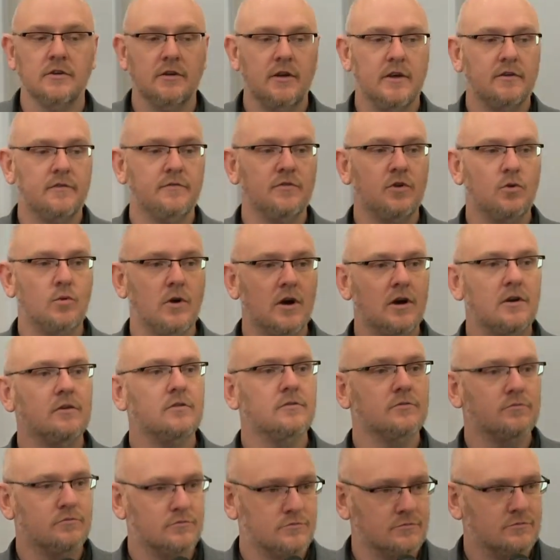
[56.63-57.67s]
And if you
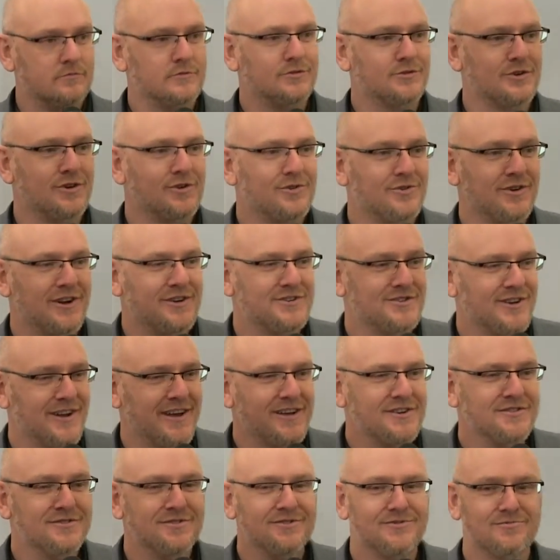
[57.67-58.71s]
are,
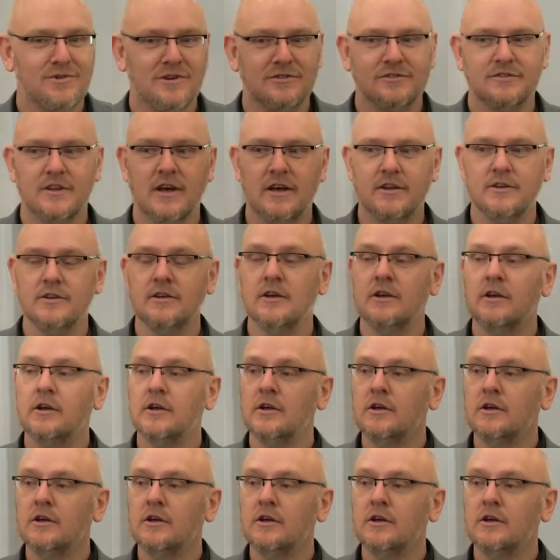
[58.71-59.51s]
congratulations, well done.